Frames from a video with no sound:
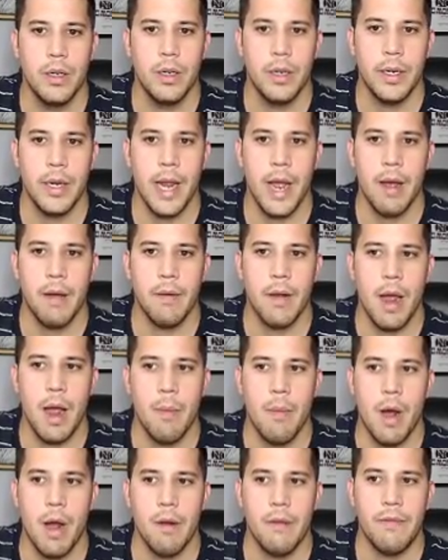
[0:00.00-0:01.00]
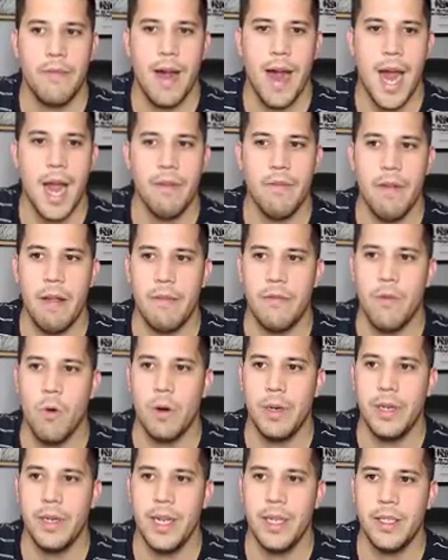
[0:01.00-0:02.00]
Yeah, I bought 5 at
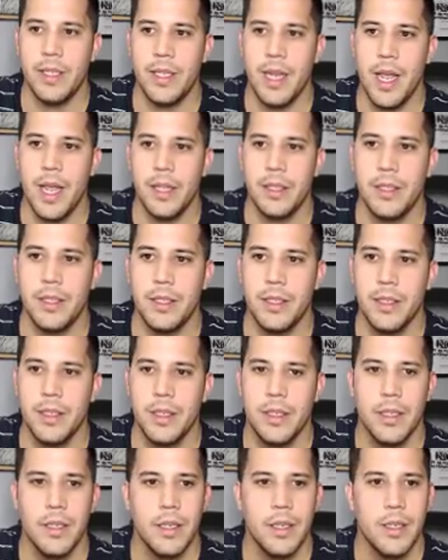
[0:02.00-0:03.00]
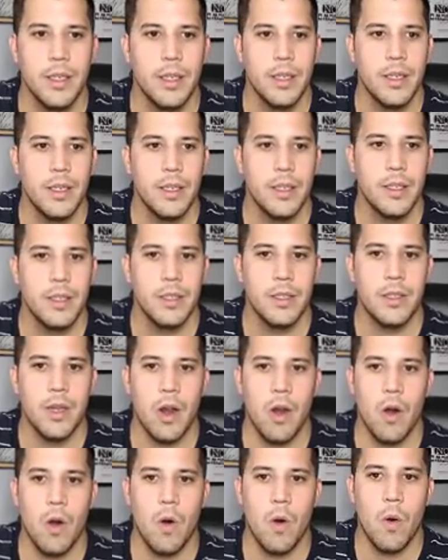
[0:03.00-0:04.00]
14 cents.
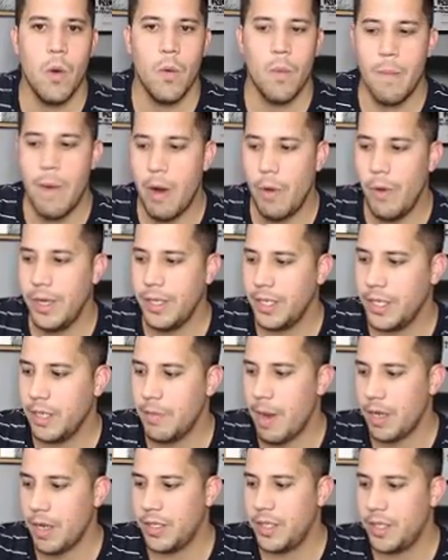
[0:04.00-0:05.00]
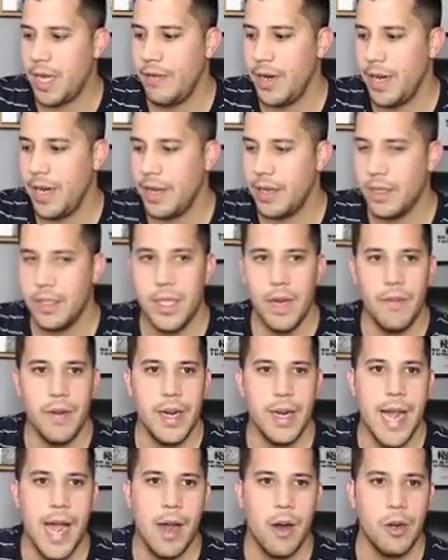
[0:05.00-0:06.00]
So my risk is about
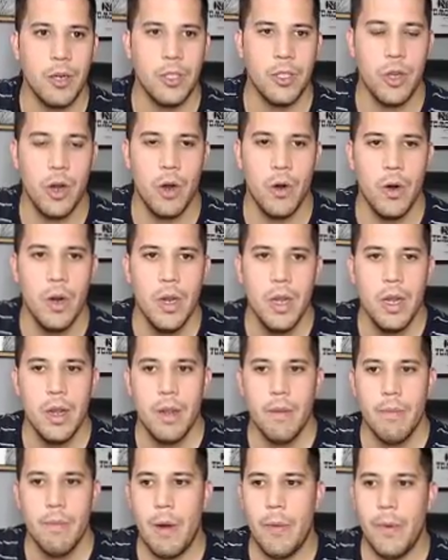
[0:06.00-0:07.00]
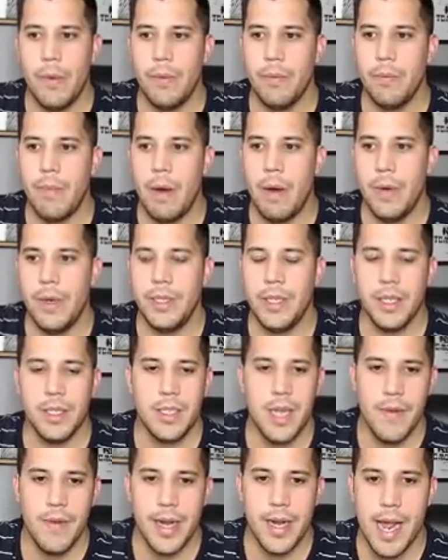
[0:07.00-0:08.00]
$70. So my risk is
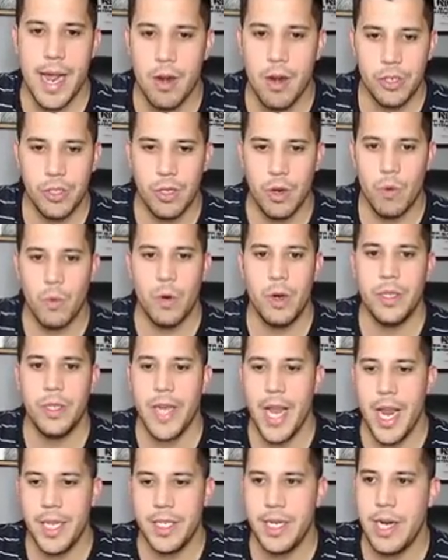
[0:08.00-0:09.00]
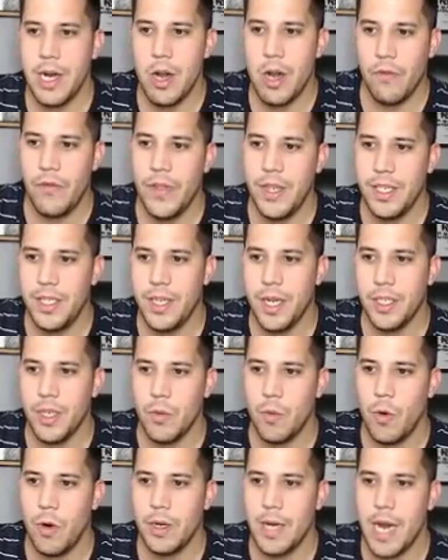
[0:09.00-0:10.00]
$70. So worst case scenario, if this
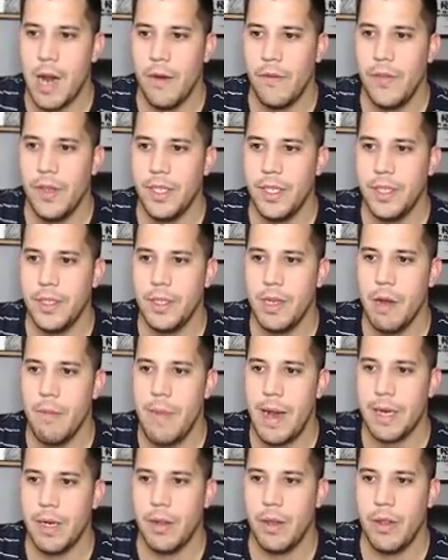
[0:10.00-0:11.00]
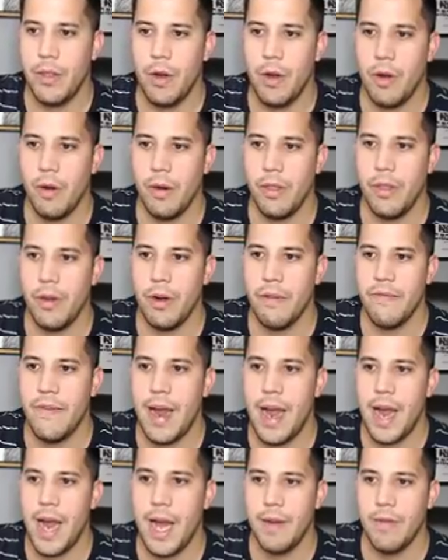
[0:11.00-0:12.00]
doesn't work out, if this doesn't come back to the
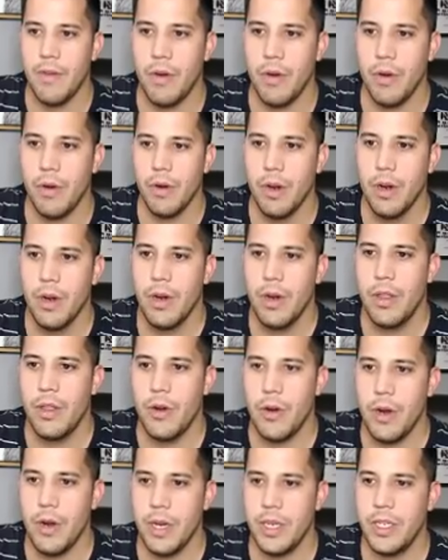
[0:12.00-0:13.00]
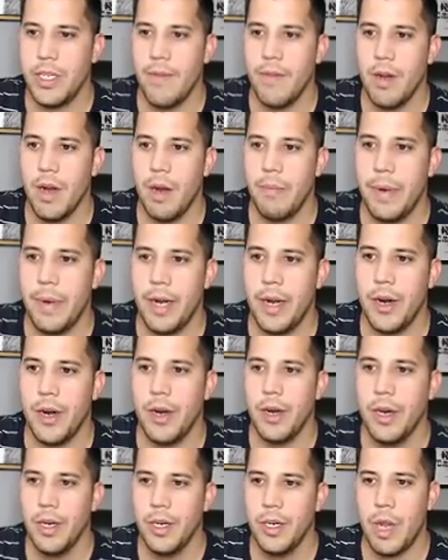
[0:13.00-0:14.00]
35 or 37 up
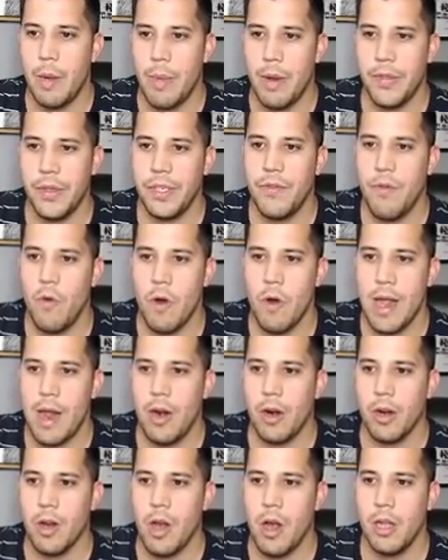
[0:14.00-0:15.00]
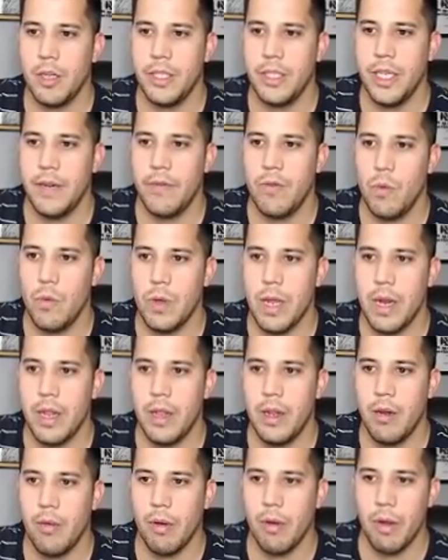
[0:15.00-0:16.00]
here, so I bought these $40 calls, see if we'll get a
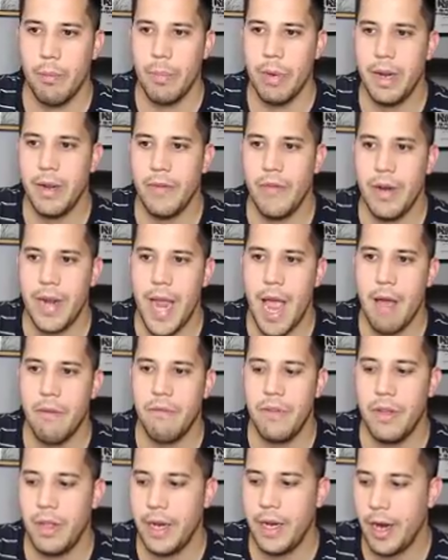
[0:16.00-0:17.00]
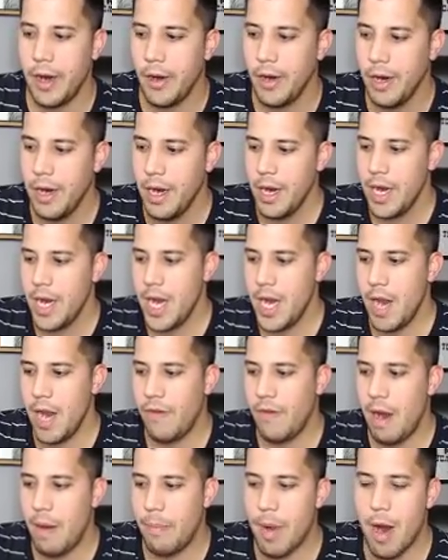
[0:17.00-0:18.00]
little bit of a gap fill here.
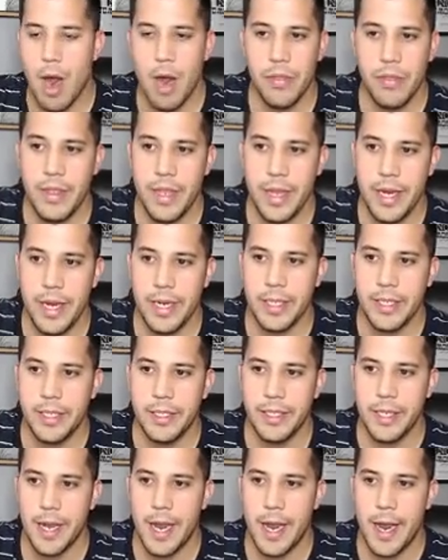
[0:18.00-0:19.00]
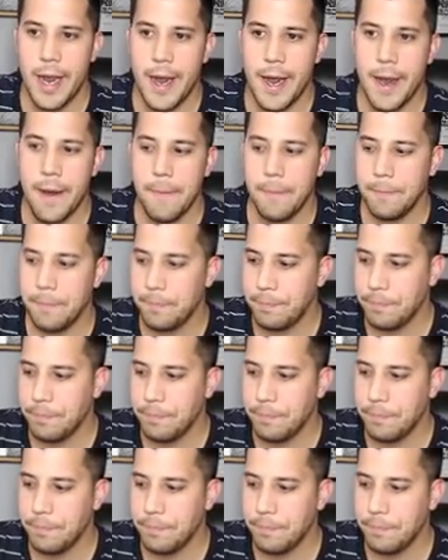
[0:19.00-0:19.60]
If I bought these, what was